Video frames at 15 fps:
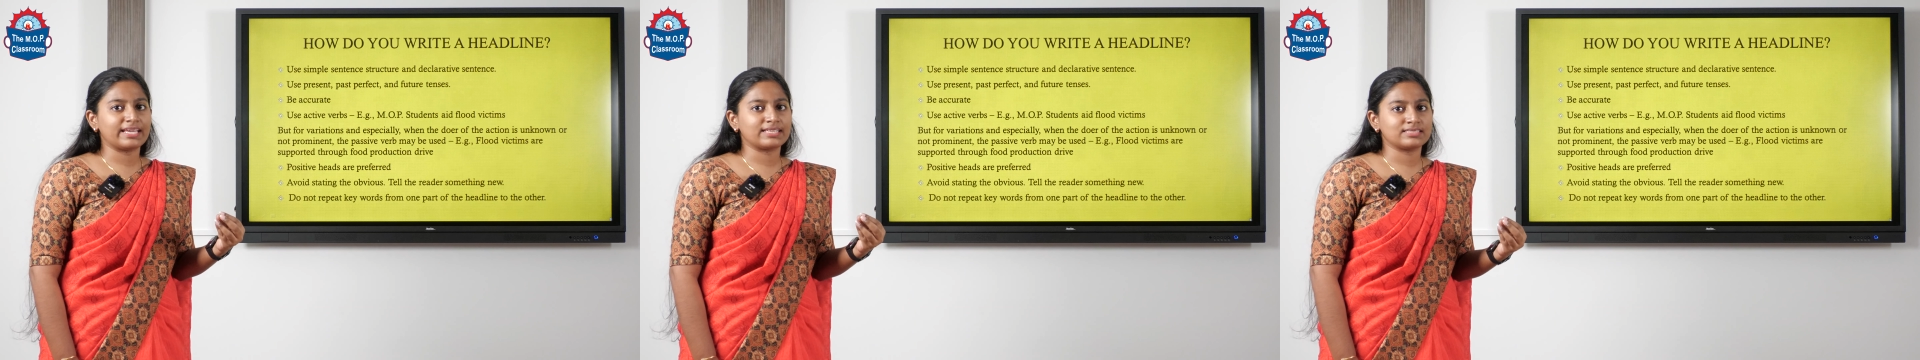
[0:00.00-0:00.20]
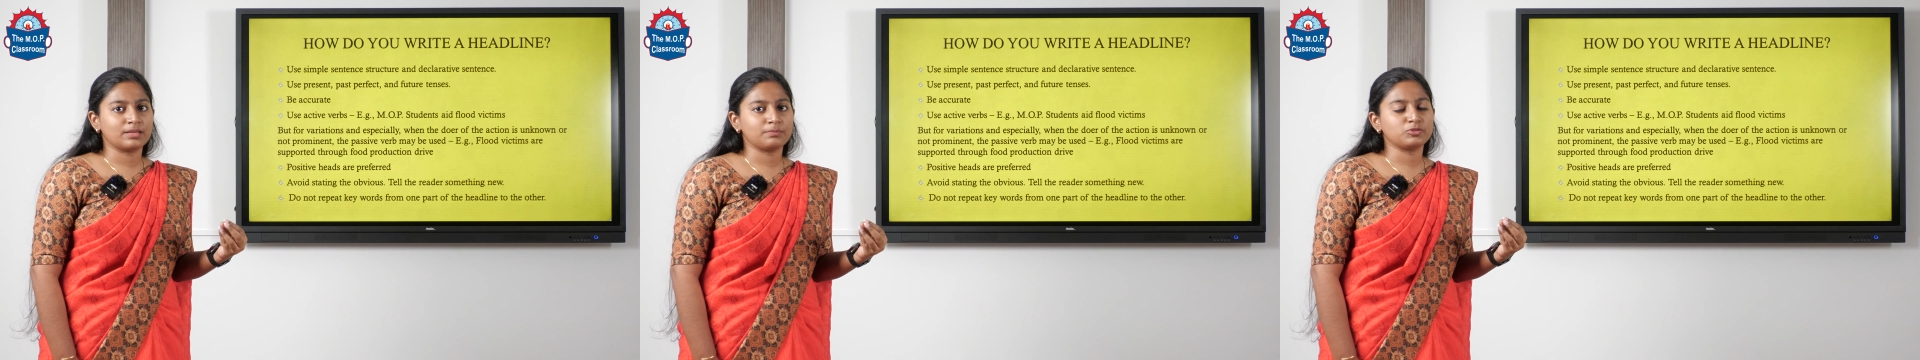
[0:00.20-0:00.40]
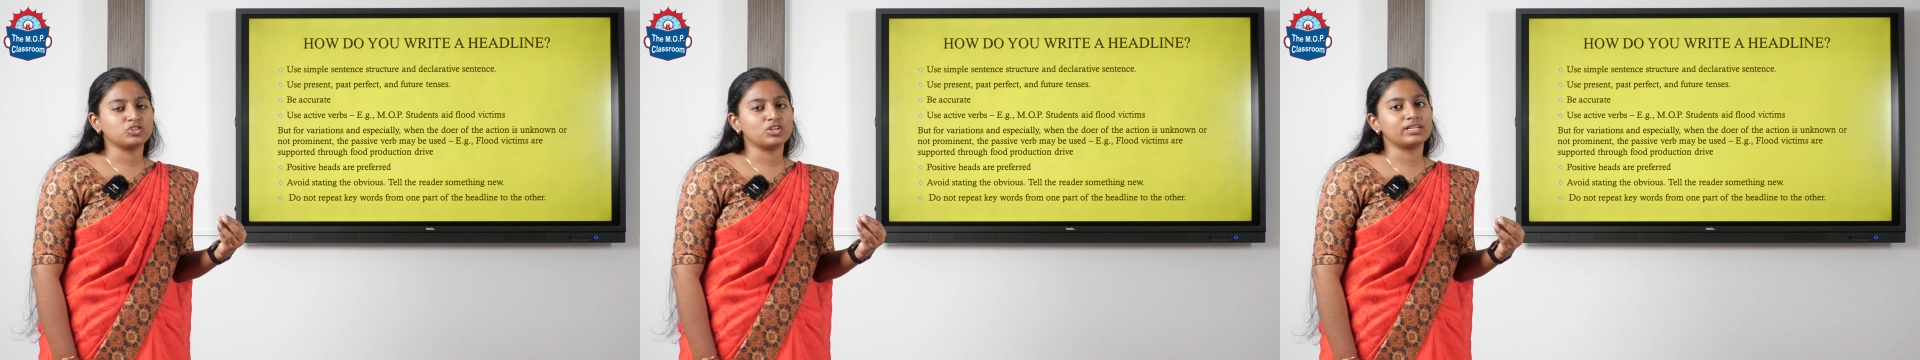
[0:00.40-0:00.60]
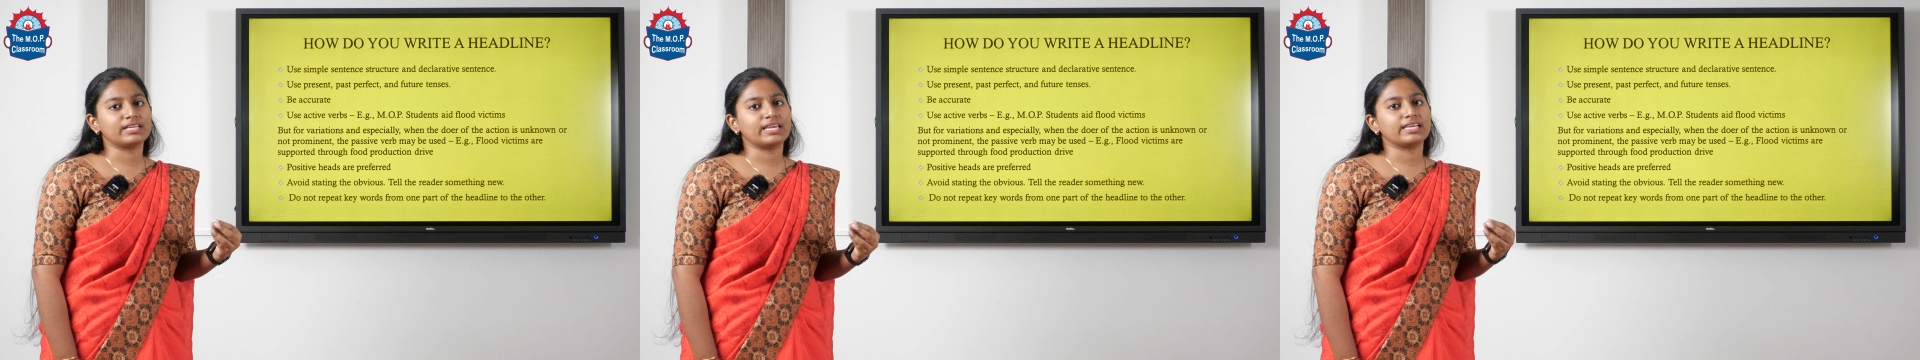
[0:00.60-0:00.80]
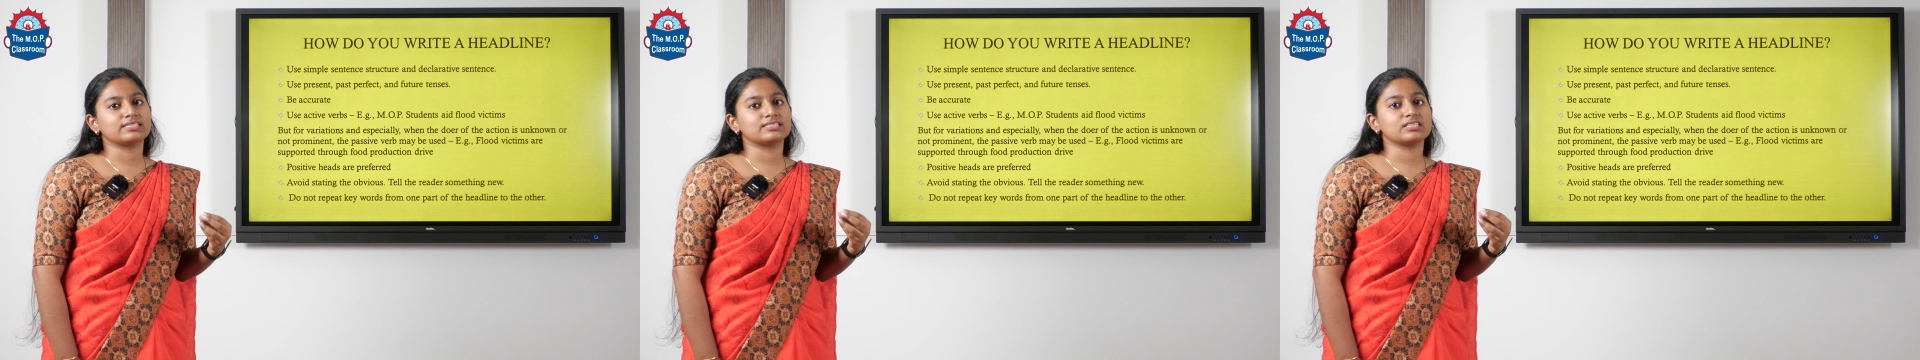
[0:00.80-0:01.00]
exceptional
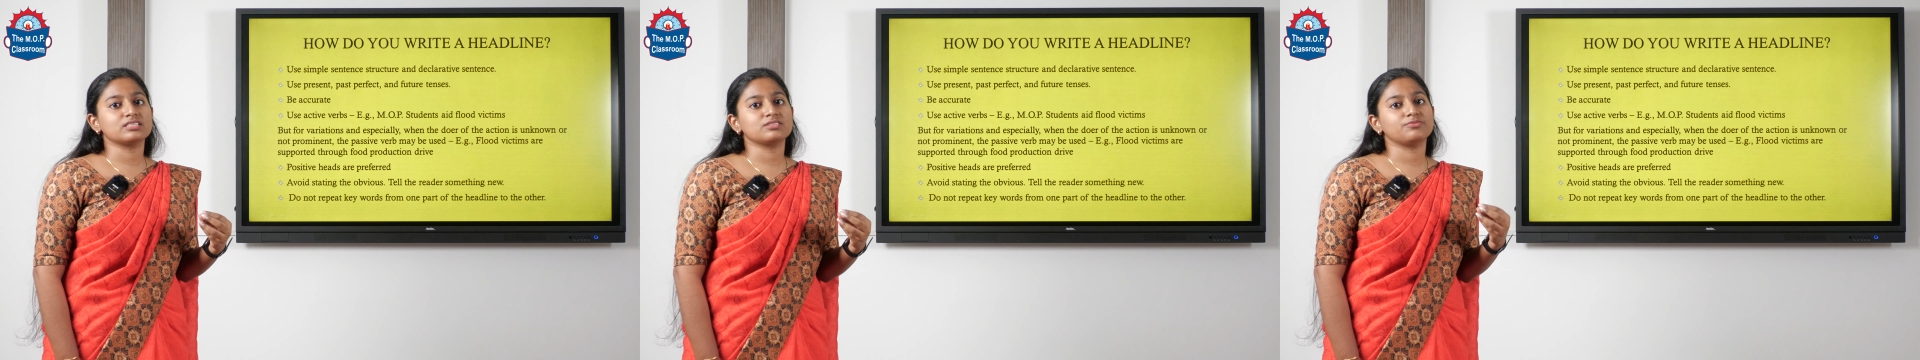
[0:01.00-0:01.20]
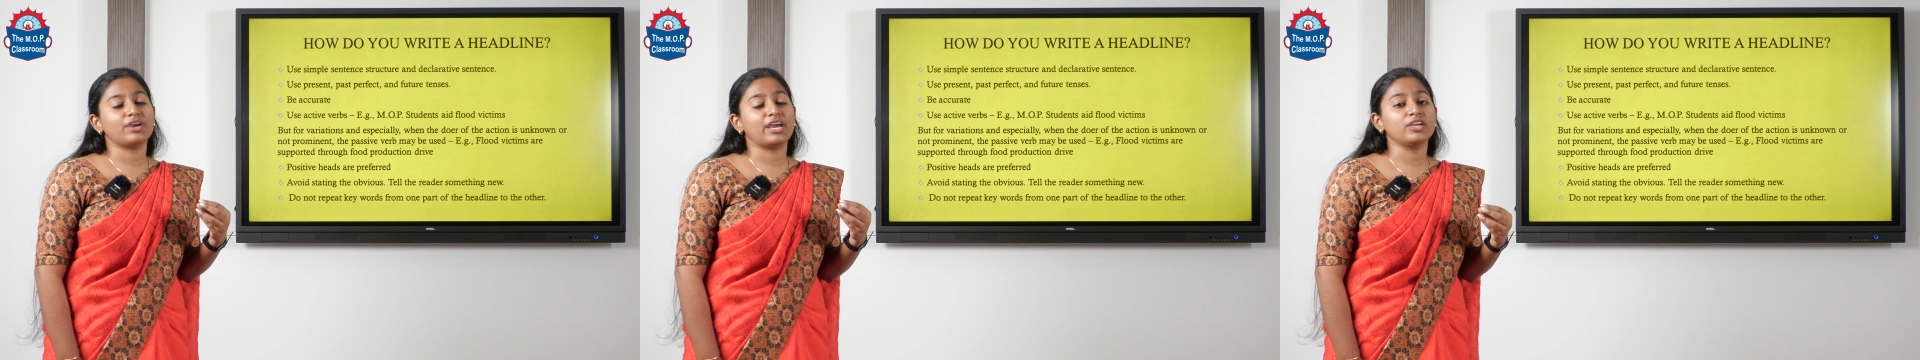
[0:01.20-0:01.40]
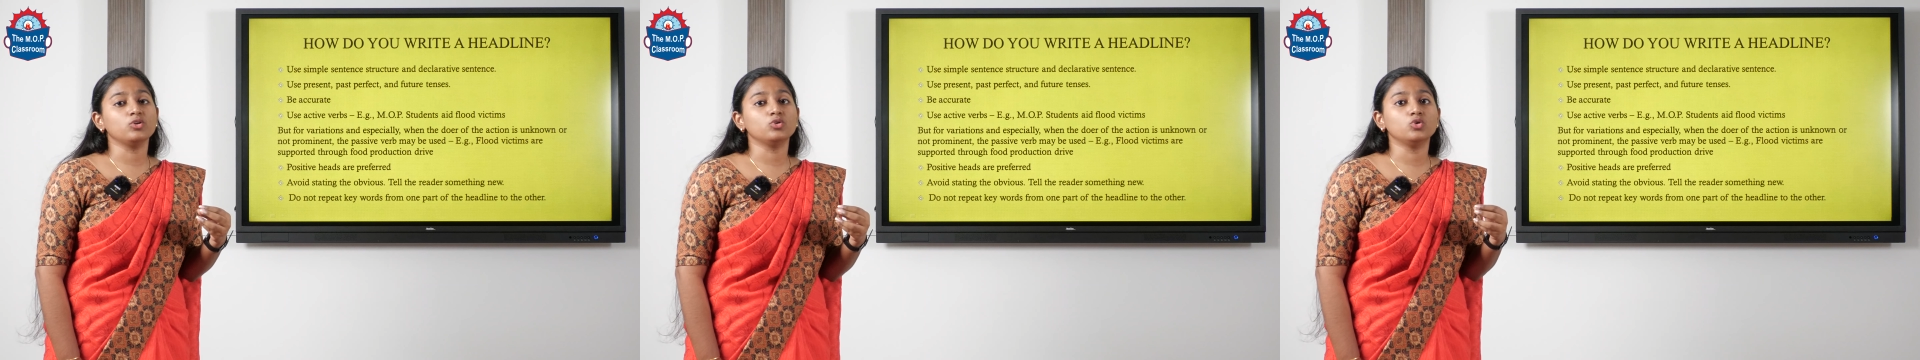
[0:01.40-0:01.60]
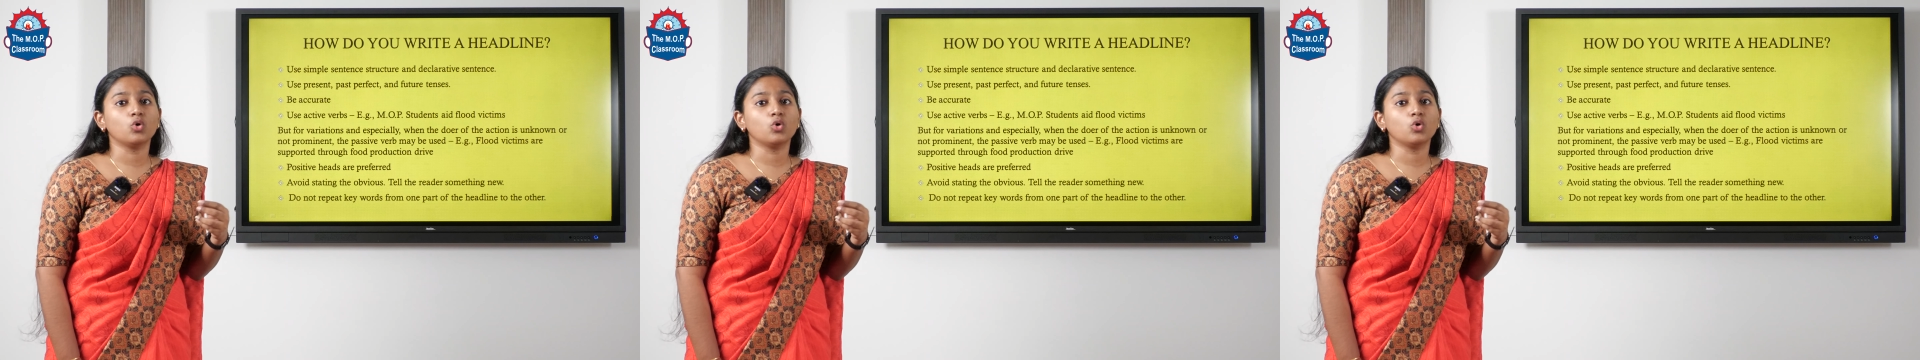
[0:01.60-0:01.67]
cases where you